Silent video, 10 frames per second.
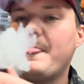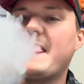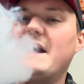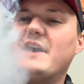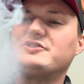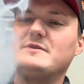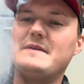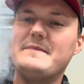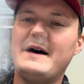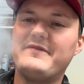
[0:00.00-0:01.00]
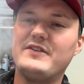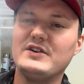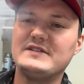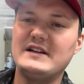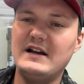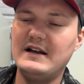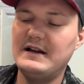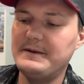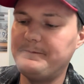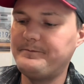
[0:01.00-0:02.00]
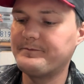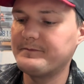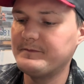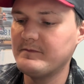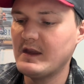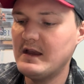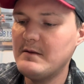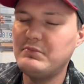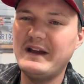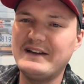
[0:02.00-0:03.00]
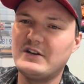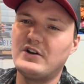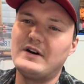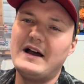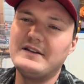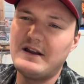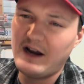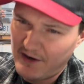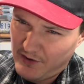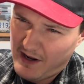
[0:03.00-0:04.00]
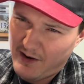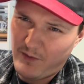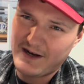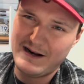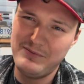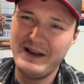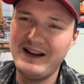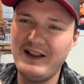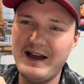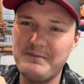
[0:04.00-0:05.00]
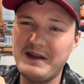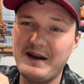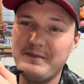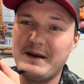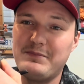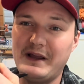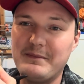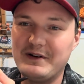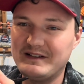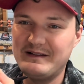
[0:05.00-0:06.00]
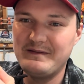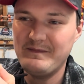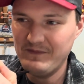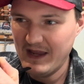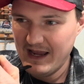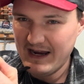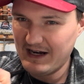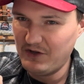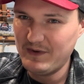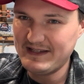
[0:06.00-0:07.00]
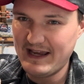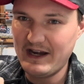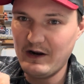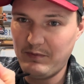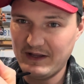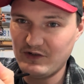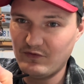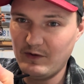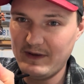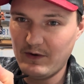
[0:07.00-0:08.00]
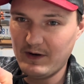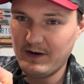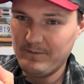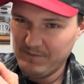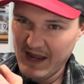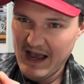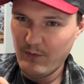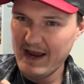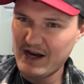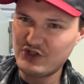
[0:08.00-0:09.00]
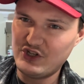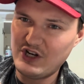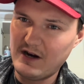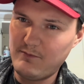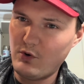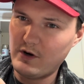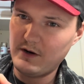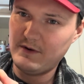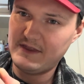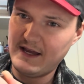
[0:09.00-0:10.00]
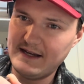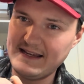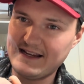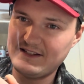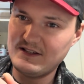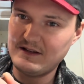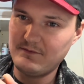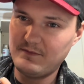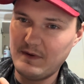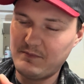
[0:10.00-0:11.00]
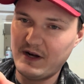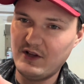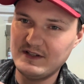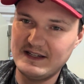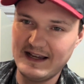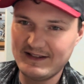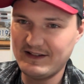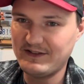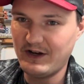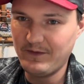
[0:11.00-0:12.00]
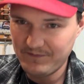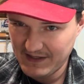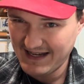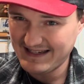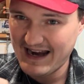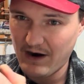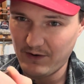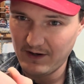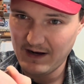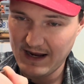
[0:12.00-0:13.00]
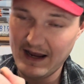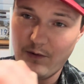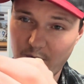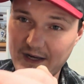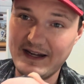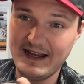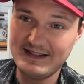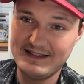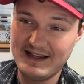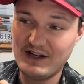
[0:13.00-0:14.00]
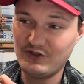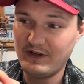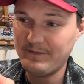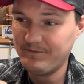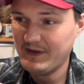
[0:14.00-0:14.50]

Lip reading: It'll actually be my first plant turnaround. I don't work in a plant a lot. I'm not a big plant person. Here in Louisiana, plants are real big. We actually share a border with Texas. I'm pretty close to Texas, so it takes an hour. I work in Texas actually,